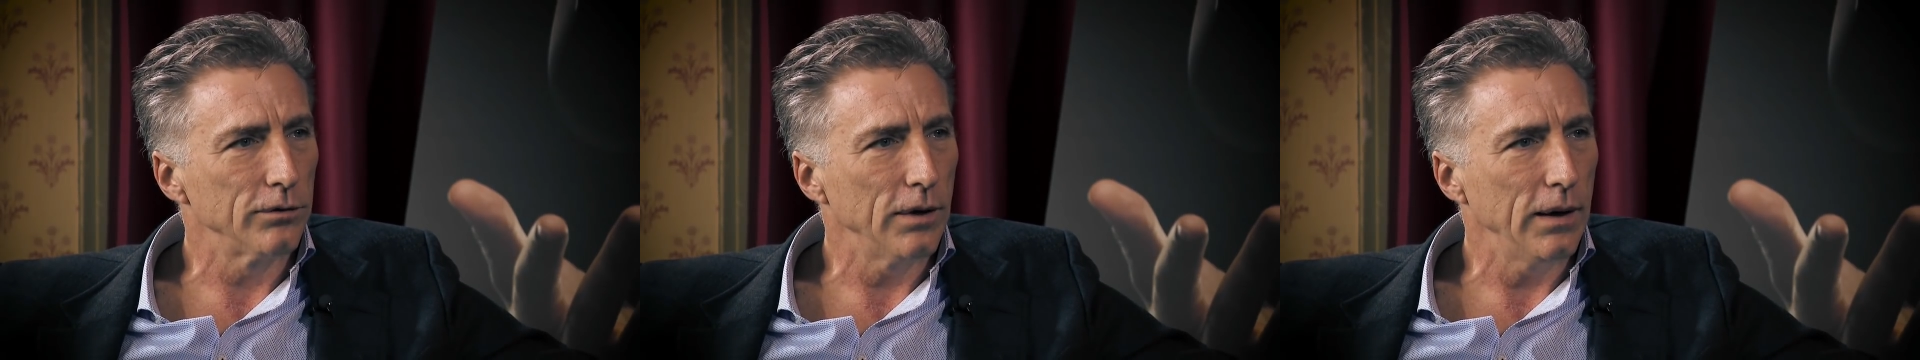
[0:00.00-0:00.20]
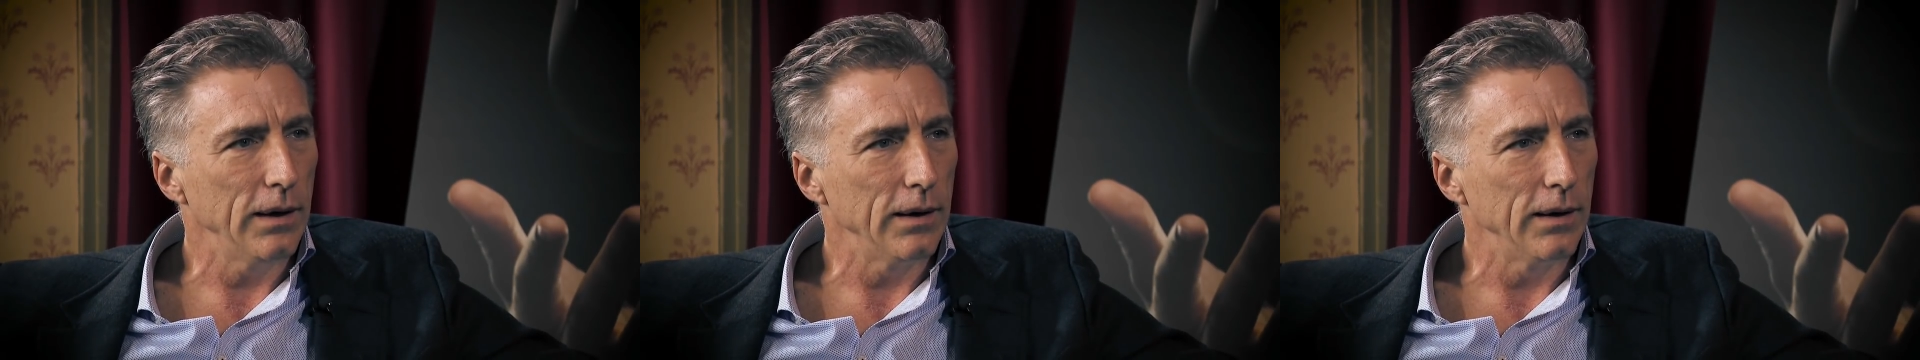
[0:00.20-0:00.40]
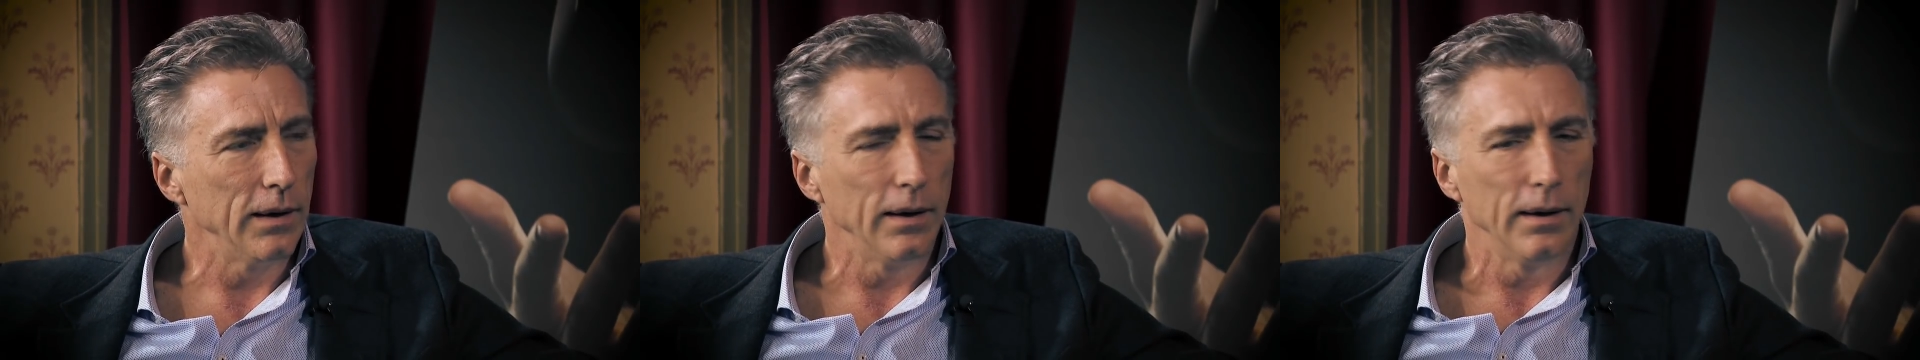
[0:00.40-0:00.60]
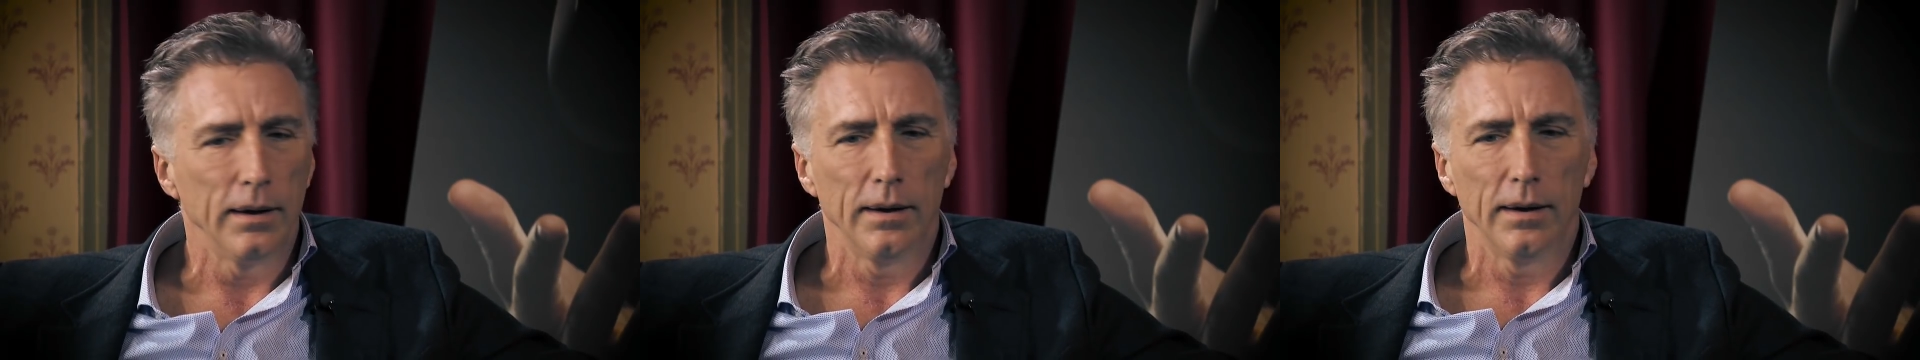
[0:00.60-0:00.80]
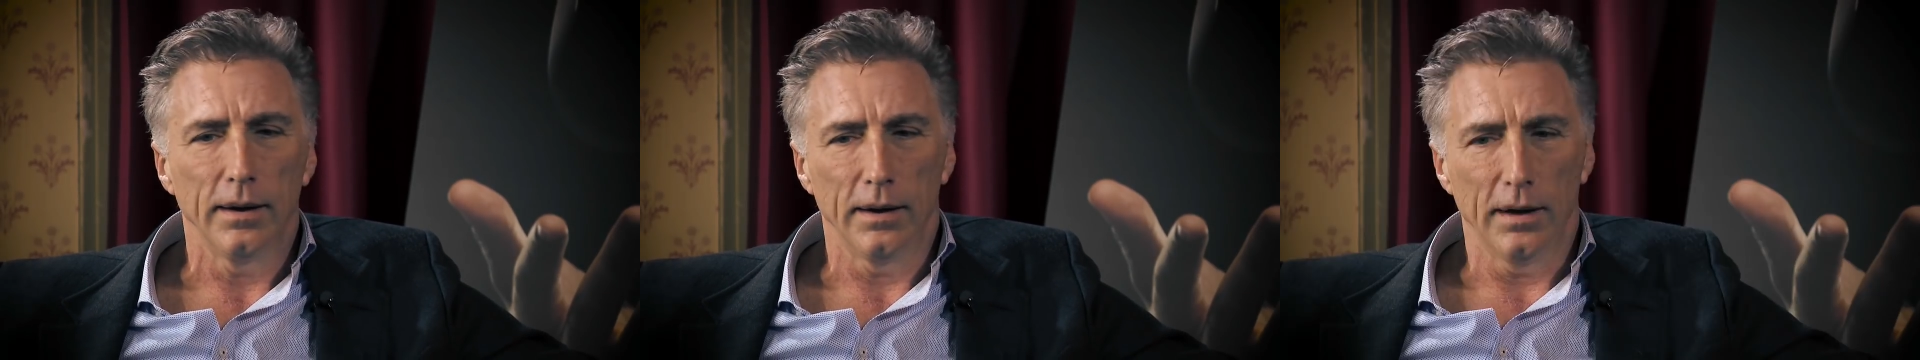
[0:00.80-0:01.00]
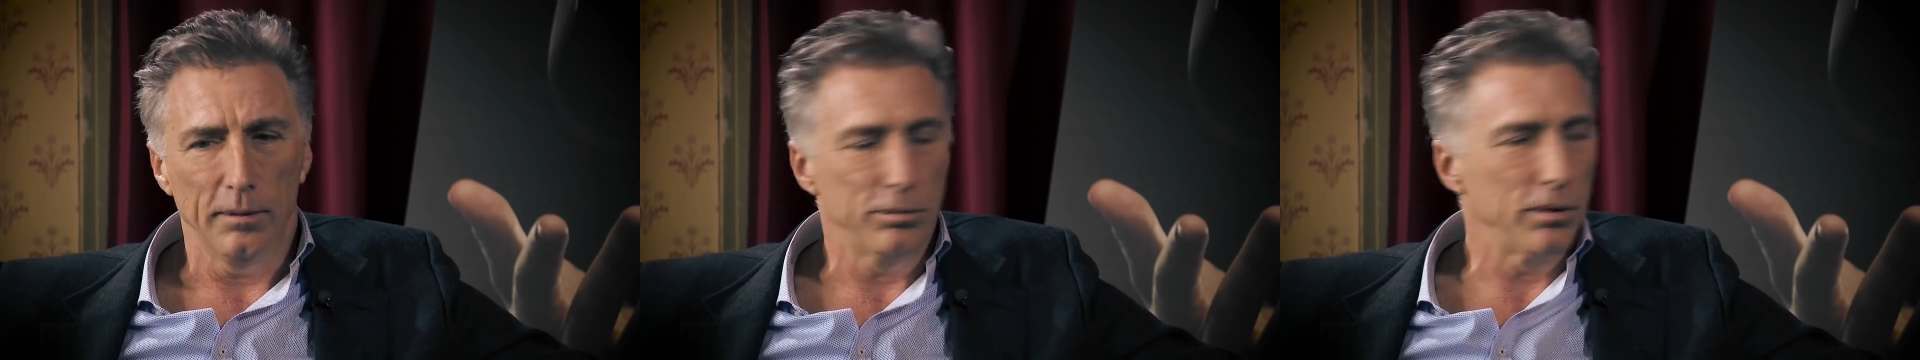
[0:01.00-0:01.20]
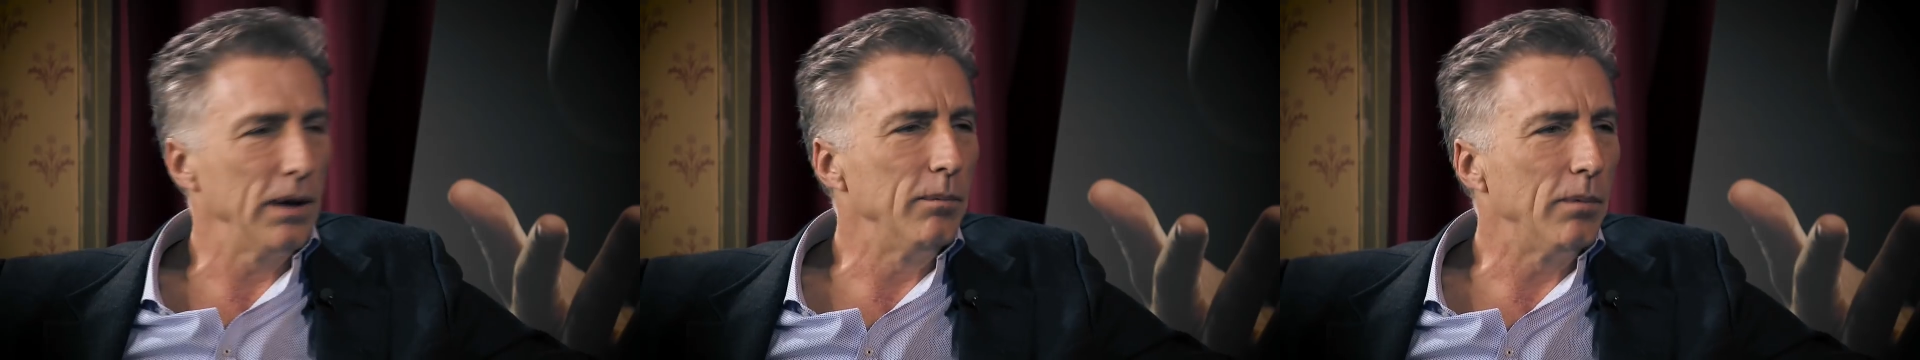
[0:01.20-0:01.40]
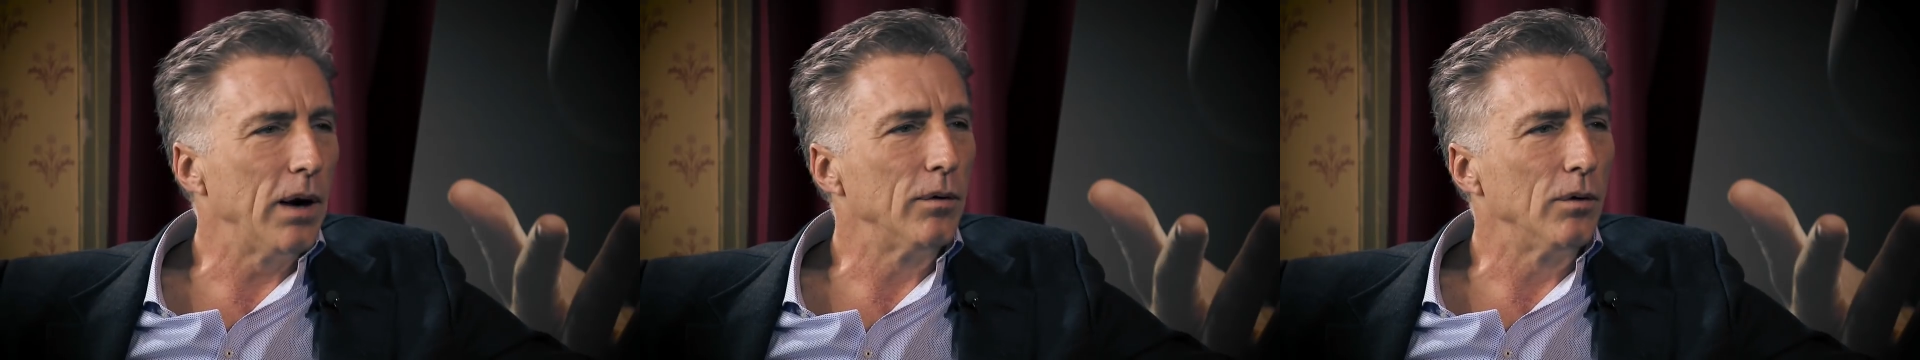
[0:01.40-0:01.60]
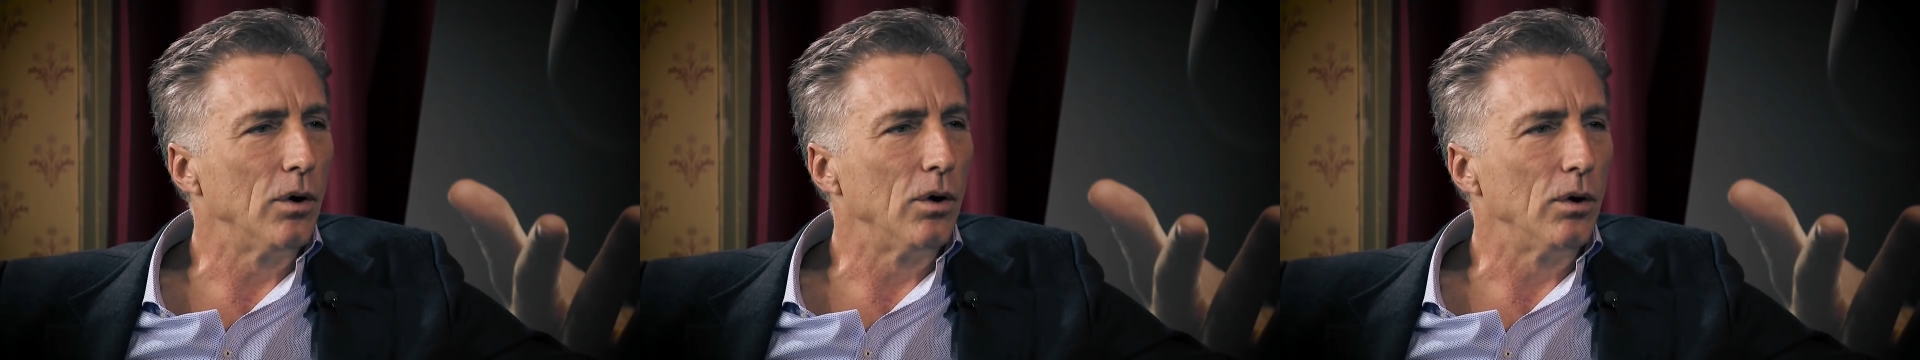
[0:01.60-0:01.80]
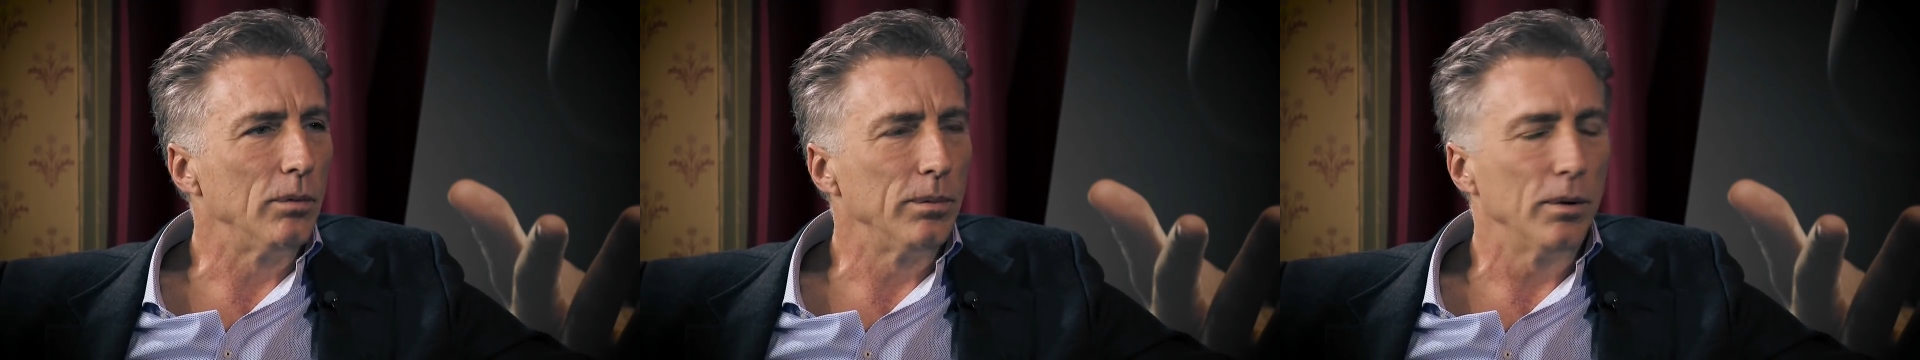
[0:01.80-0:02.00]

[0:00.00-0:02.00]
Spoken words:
chain, and I play my role.